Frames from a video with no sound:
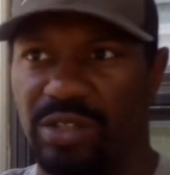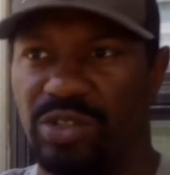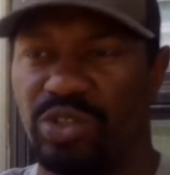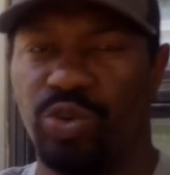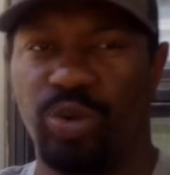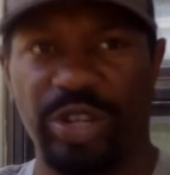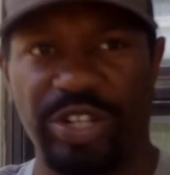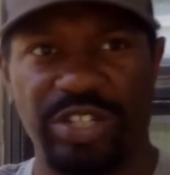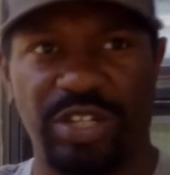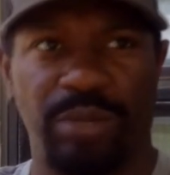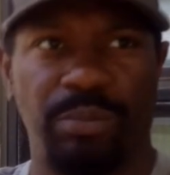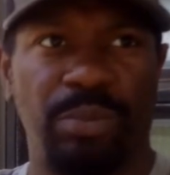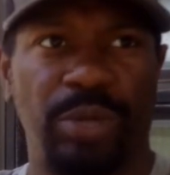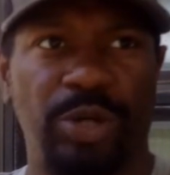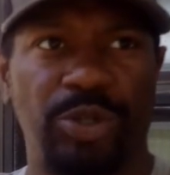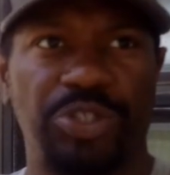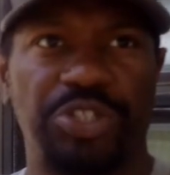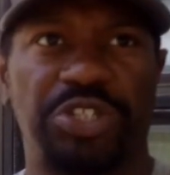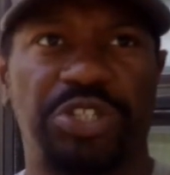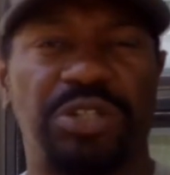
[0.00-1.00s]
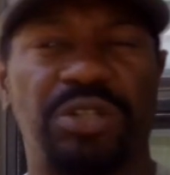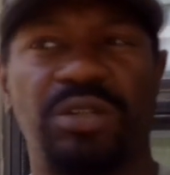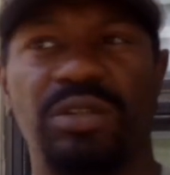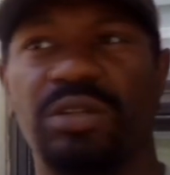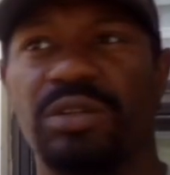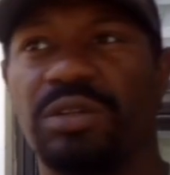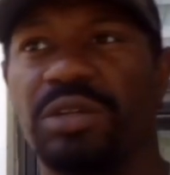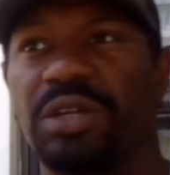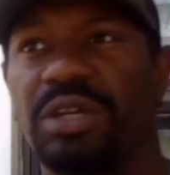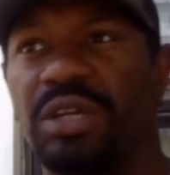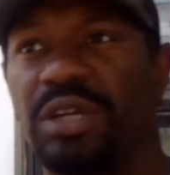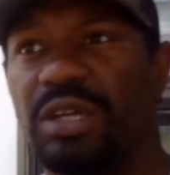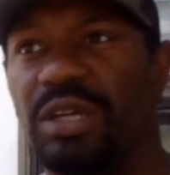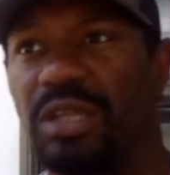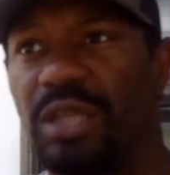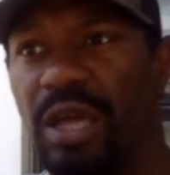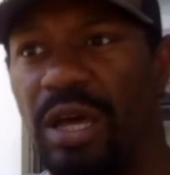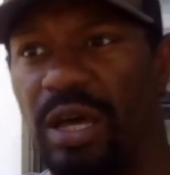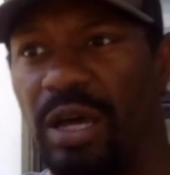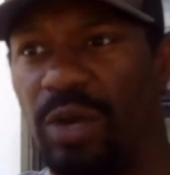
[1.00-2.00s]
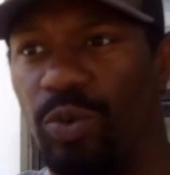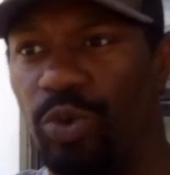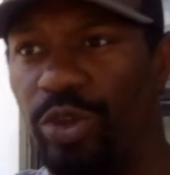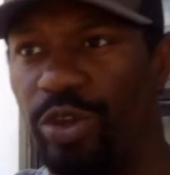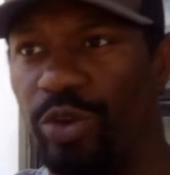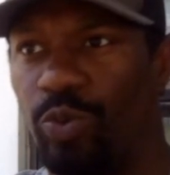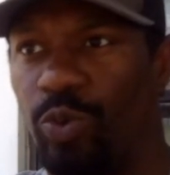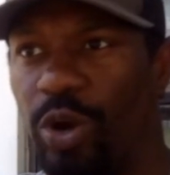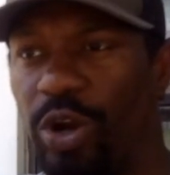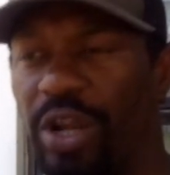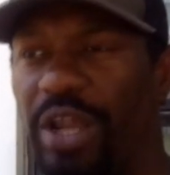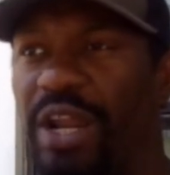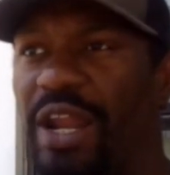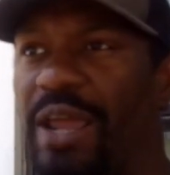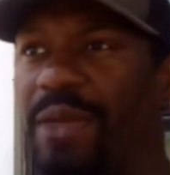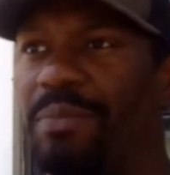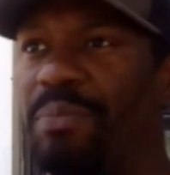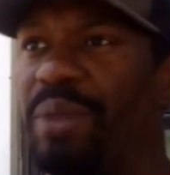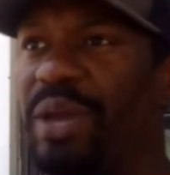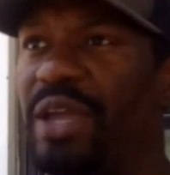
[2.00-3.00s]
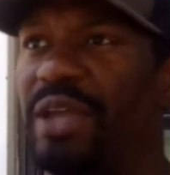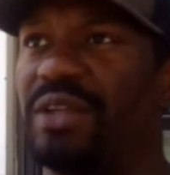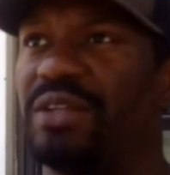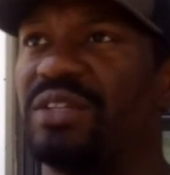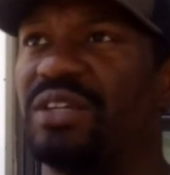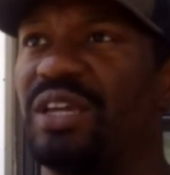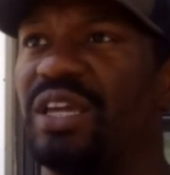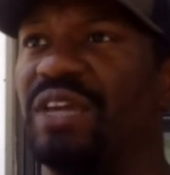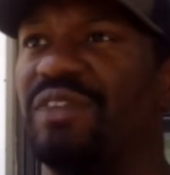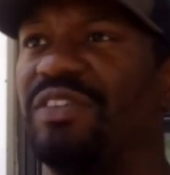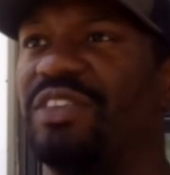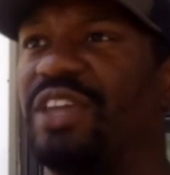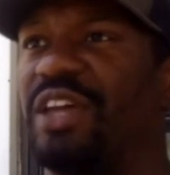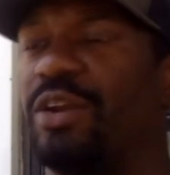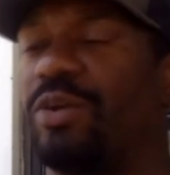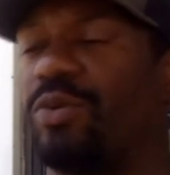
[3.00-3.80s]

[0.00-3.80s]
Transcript: twitching motion when you're working that bait to give it that